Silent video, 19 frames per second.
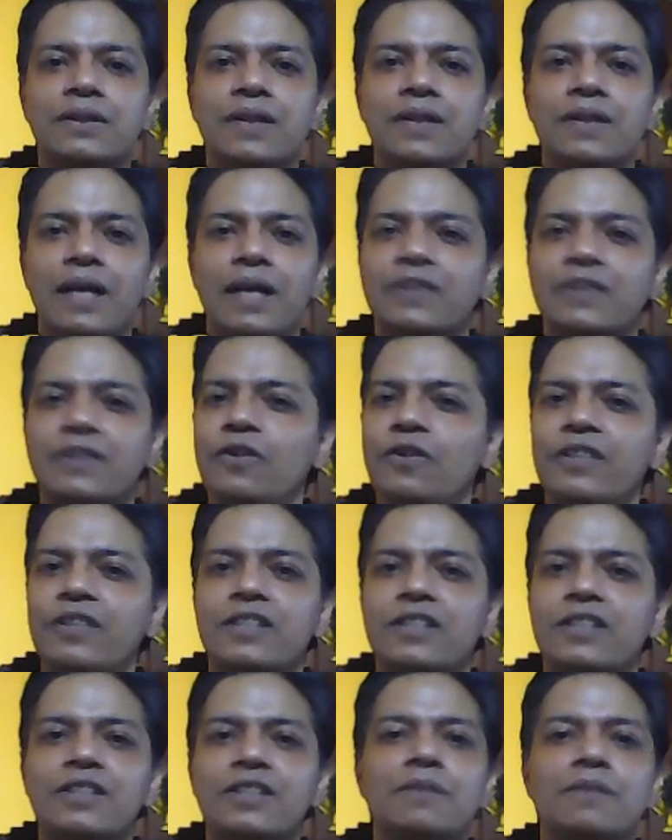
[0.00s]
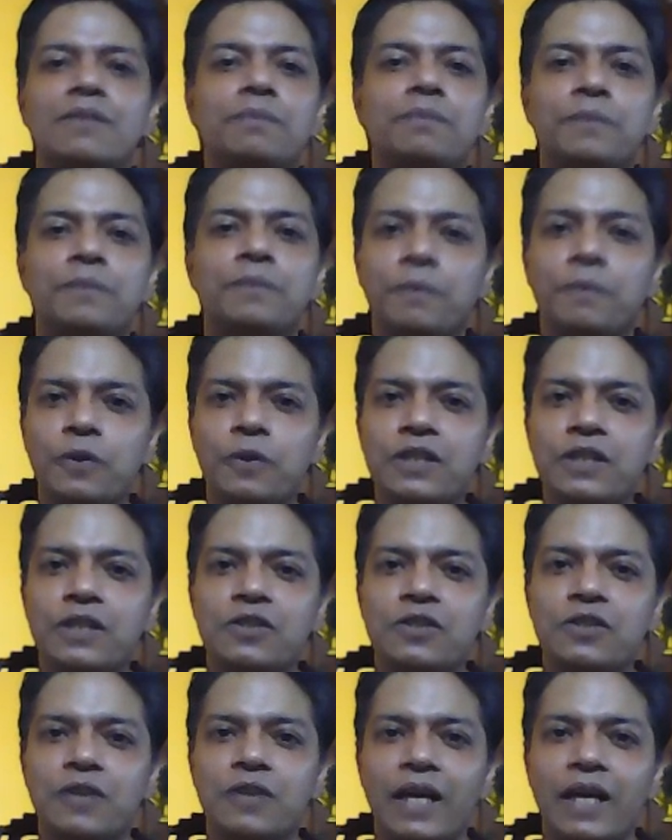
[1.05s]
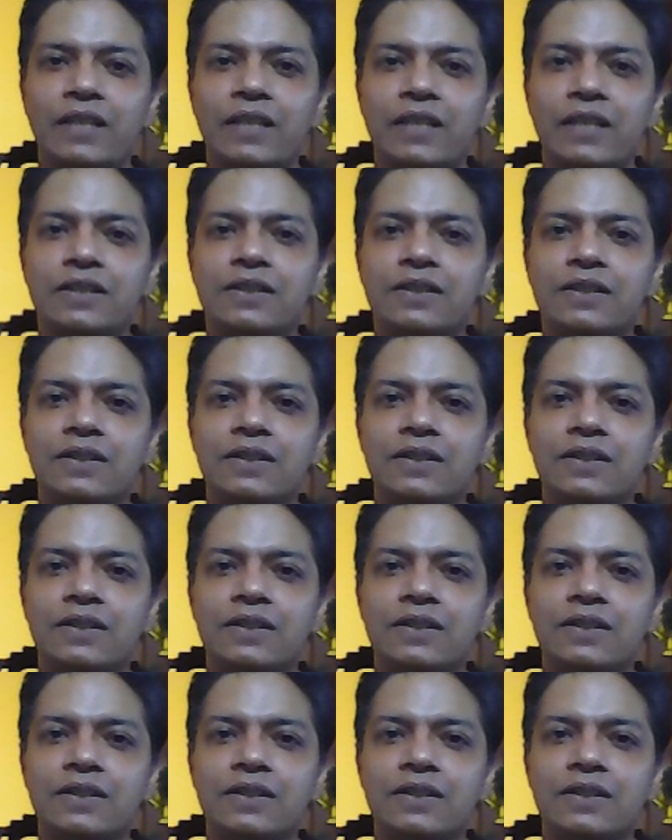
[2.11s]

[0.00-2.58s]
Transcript: And Coleridge proposes to write